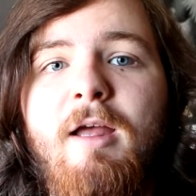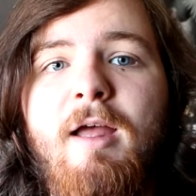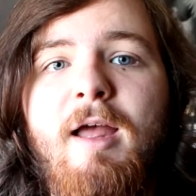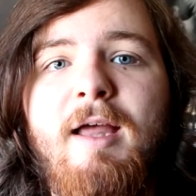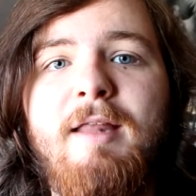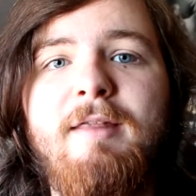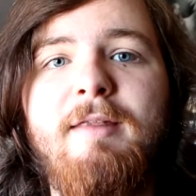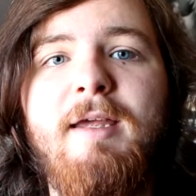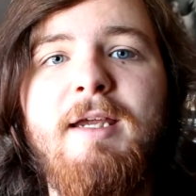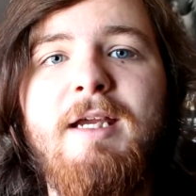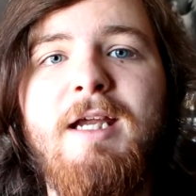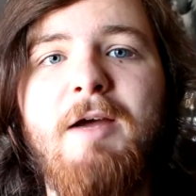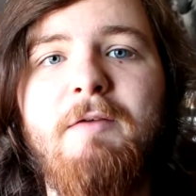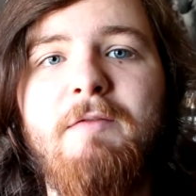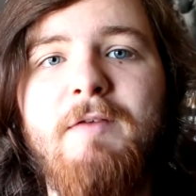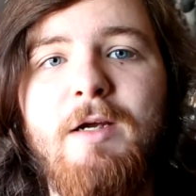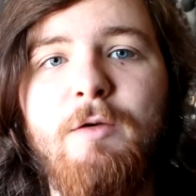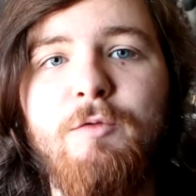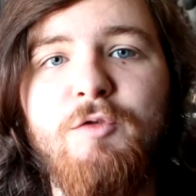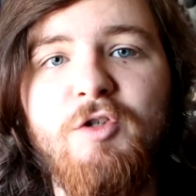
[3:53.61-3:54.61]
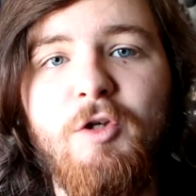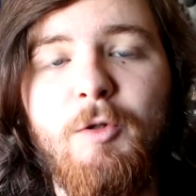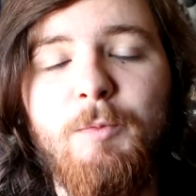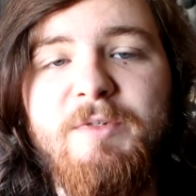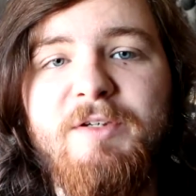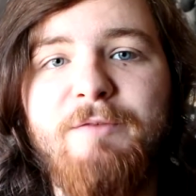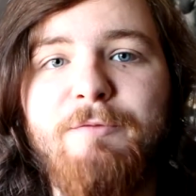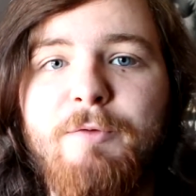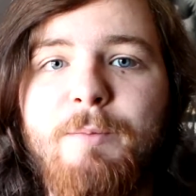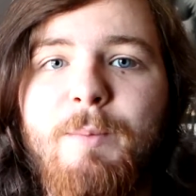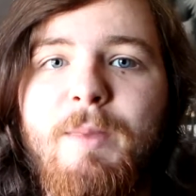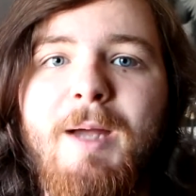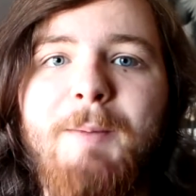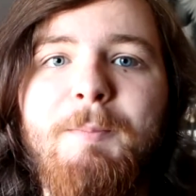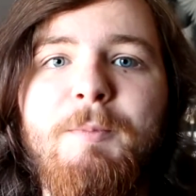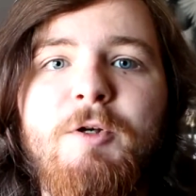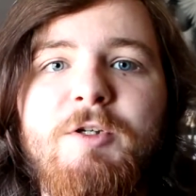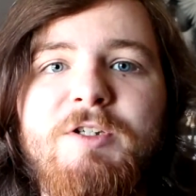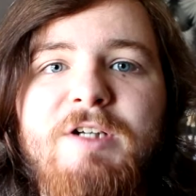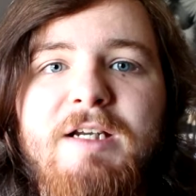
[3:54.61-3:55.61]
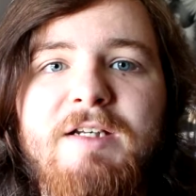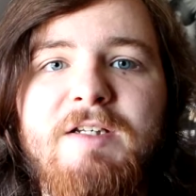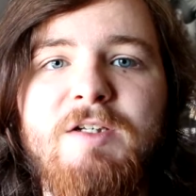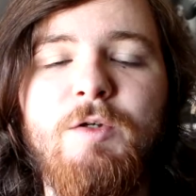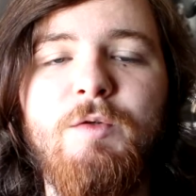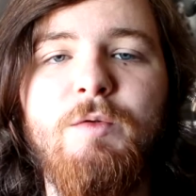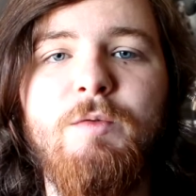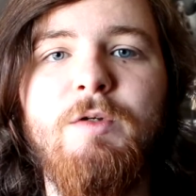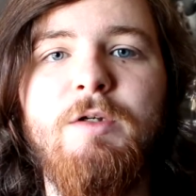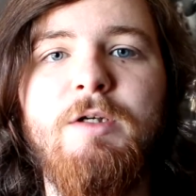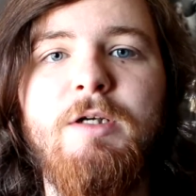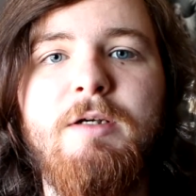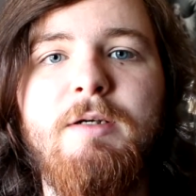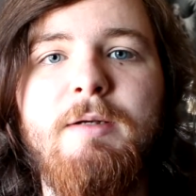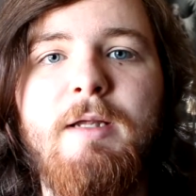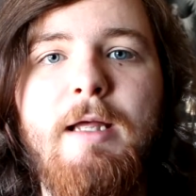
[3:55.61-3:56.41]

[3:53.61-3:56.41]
And they have now dropped him from that project on